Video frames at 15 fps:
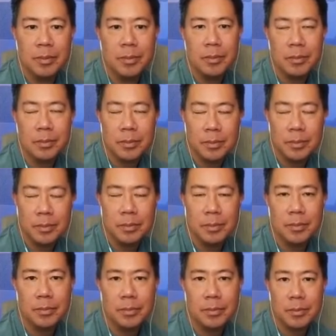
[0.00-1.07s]

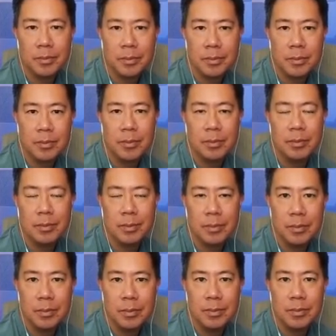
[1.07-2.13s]

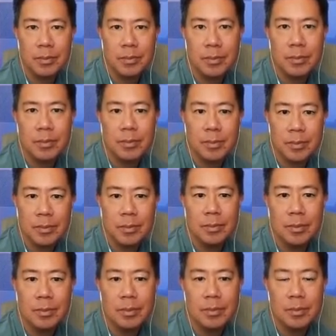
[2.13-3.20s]

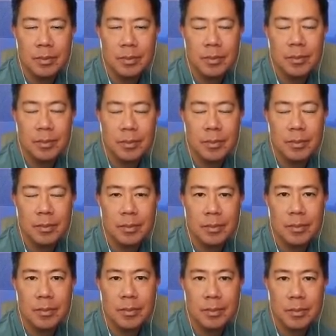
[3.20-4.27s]

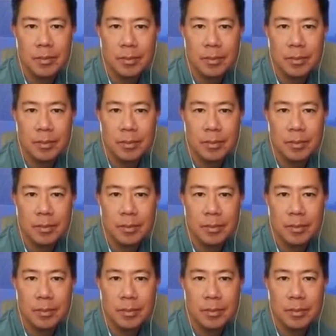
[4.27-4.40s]
(not speaking)